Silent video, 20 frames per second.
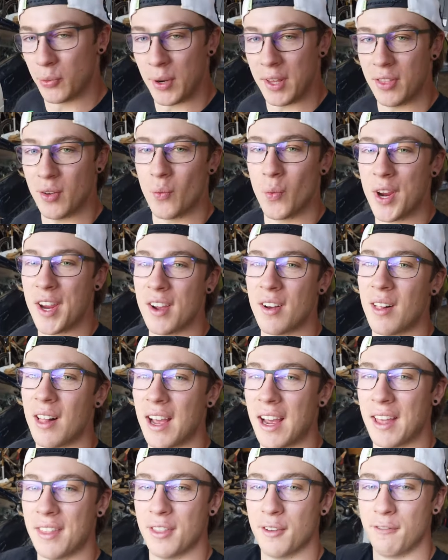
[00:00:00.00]
between the wheel
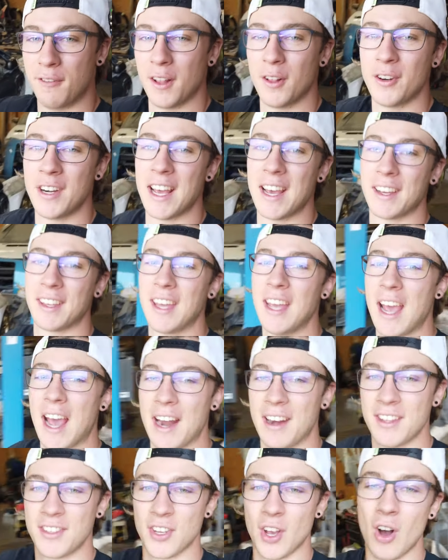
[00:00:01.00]
and the filler neck
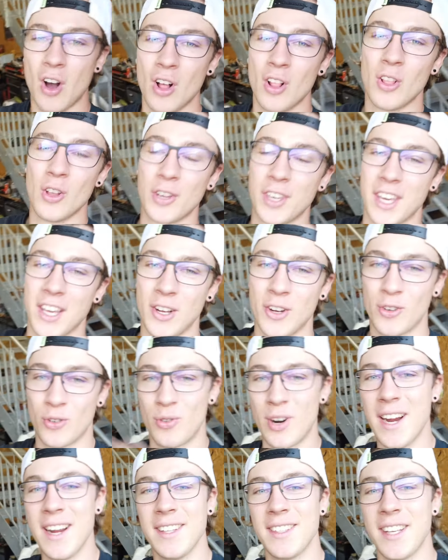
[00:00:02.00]
and it's all looking
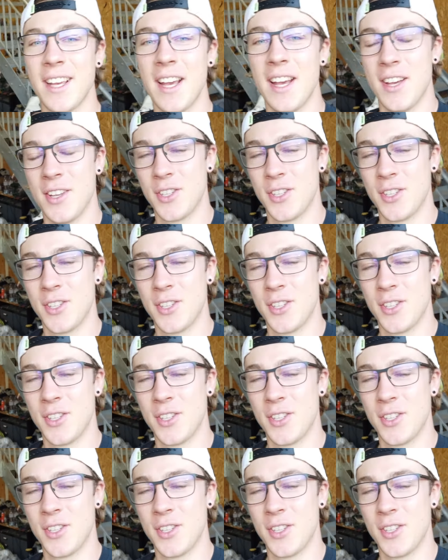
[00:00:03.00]
great.